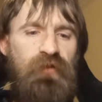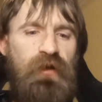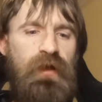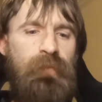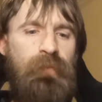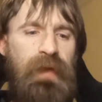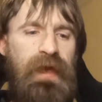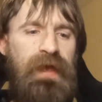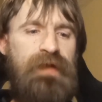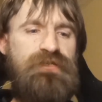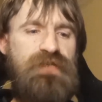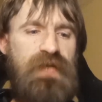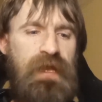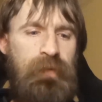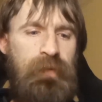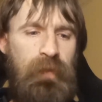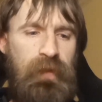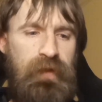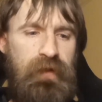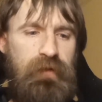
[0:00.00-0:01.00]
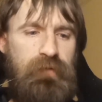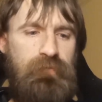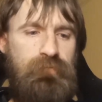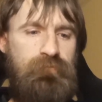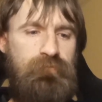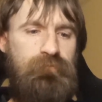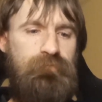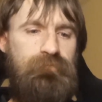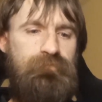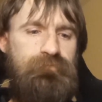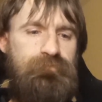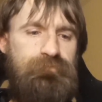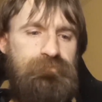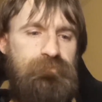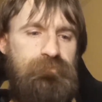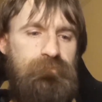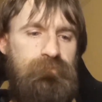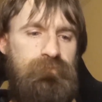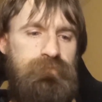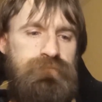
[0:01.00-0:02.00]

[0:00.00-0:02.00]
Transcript: struck a match and lit it.